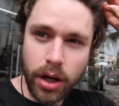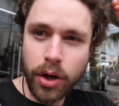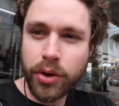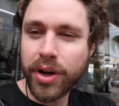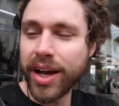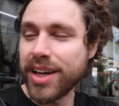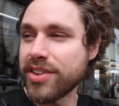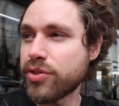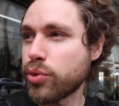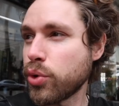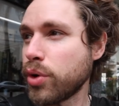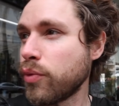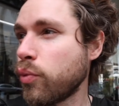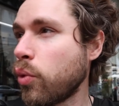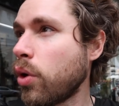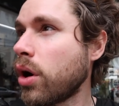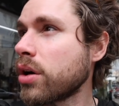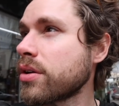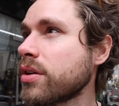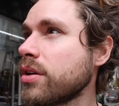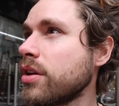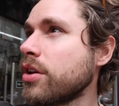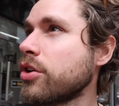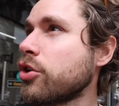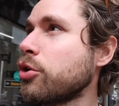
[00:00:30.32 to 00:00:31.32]
Okay, so we've
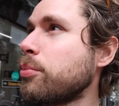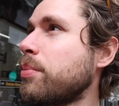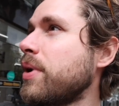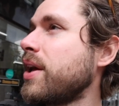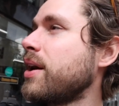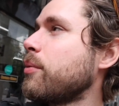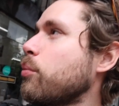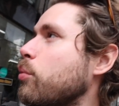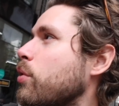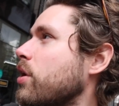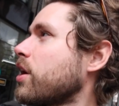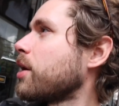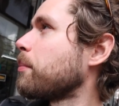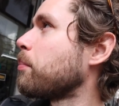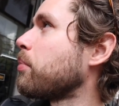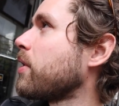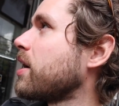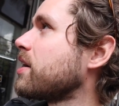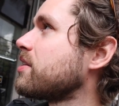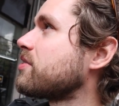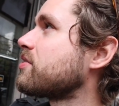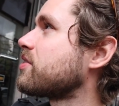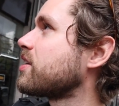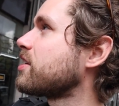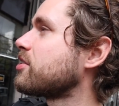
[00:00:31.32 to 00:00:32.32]
walked a little bit and we're at a
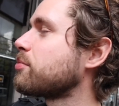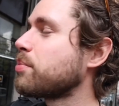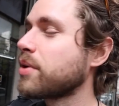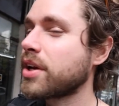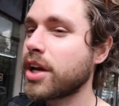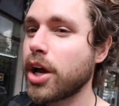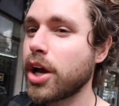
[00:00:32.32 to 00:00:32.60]
place that's been